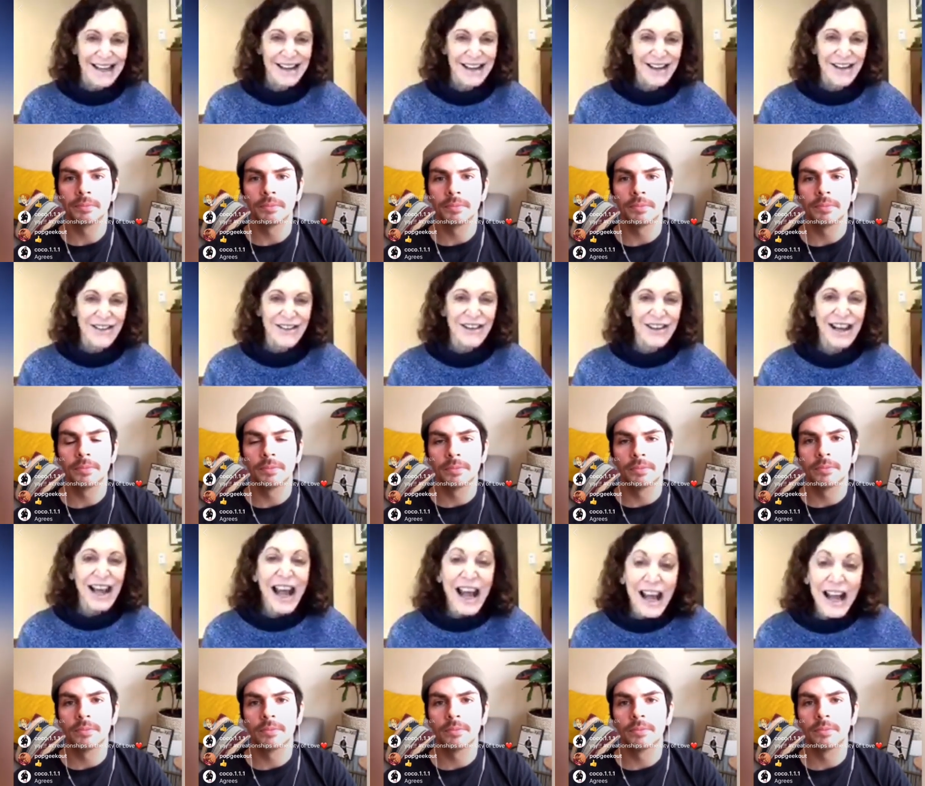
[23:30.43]
Speaker 1: Yeah,
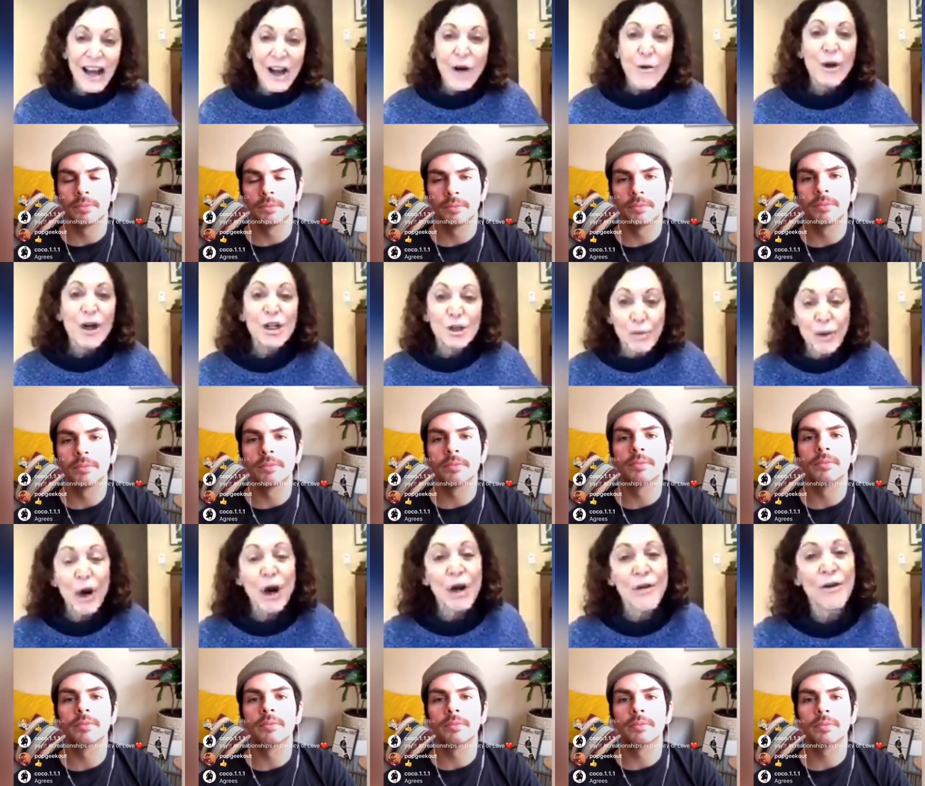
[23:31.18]
where it's part of
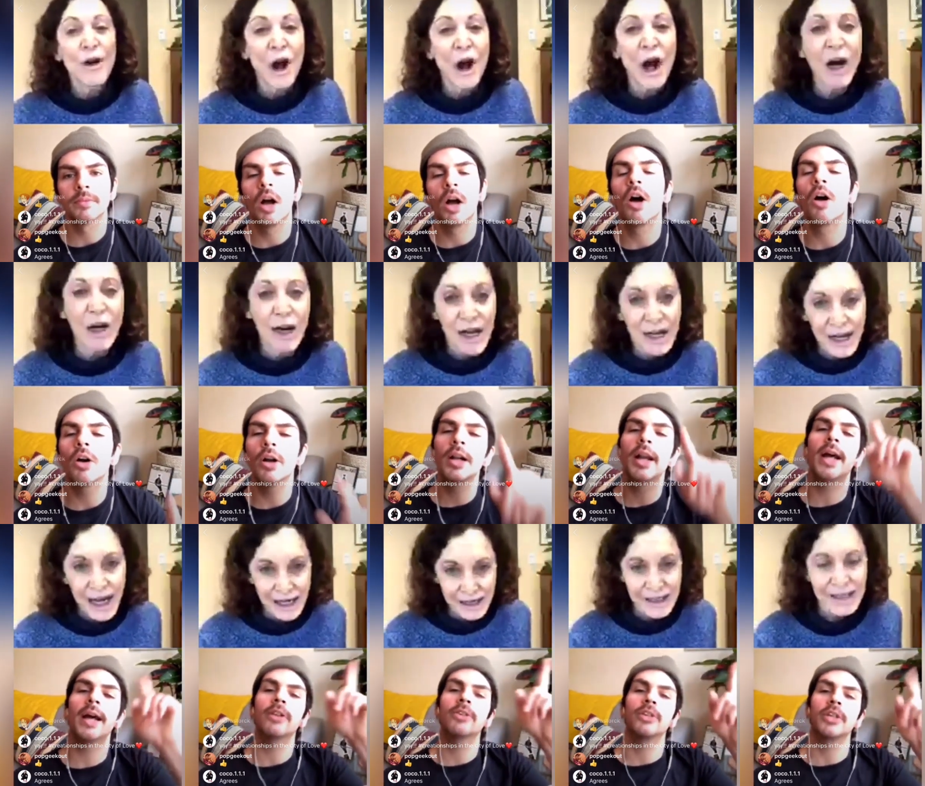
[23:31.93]
our art, art in
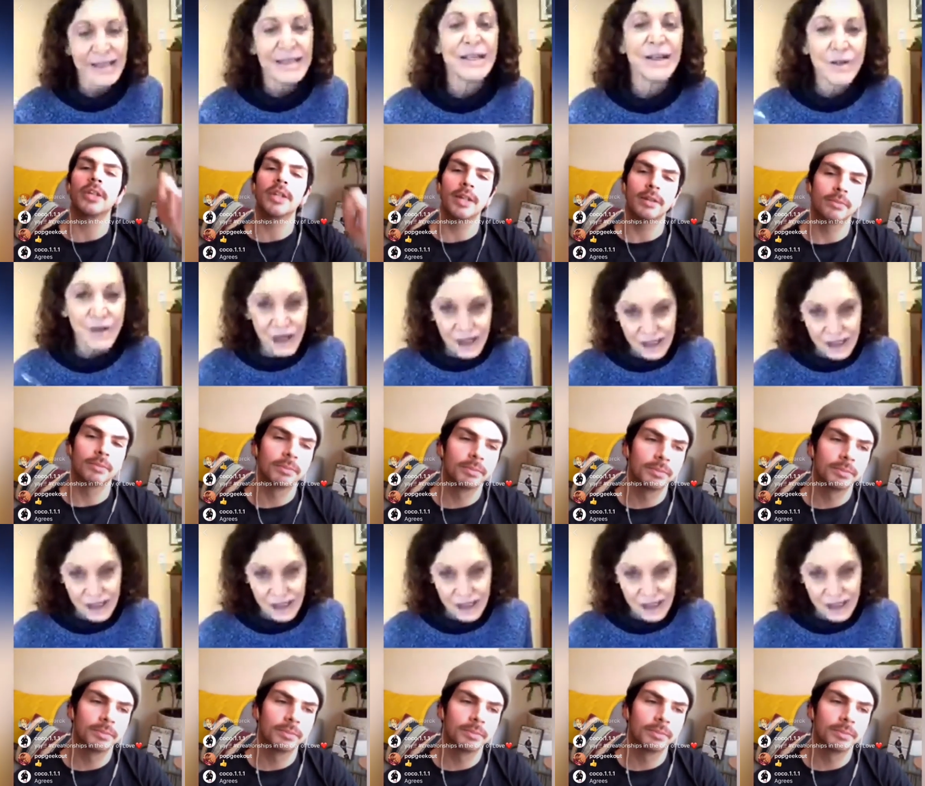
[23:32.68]
action yeah. series, and